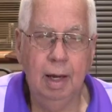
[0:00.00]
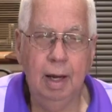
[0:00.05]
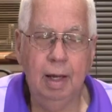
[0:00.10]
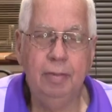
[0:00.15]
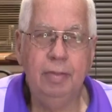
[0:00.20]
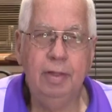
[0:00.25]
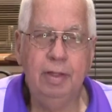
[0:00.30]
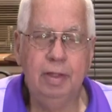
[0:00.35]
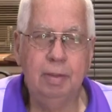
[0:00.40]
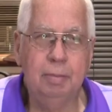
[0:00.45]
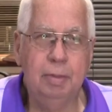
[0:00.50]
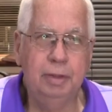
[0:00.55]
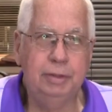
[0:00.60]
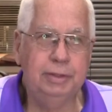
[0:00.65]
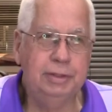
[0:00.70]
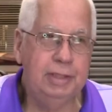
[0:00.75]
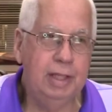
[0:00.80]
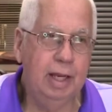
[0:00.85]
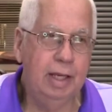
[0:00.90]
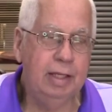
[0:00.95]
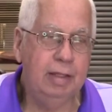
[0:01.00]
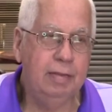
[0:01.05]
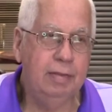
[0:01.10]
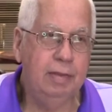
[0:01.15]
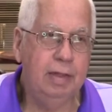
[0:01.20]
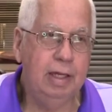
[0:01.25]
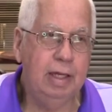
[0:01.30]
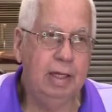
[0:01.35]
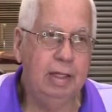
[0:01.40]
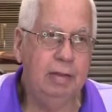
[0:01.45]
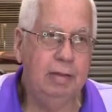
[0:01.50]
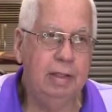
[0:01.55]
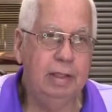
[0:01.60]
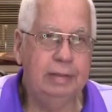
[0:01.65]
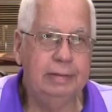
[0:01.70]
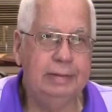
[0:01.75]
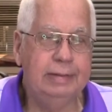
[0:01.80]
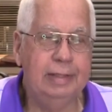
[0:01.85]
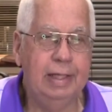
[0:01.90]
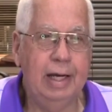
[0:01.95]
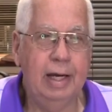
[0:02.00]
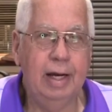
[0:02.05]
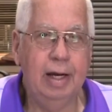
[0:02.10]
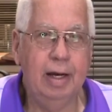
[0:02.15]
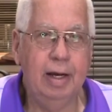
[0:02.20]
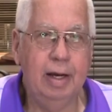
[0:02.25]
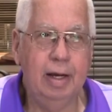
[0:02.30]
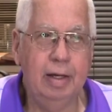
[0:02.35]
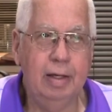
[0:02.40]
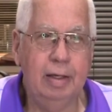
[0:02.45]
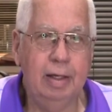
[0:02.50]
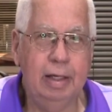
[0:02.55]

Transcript: I think the most telling thing that, uh,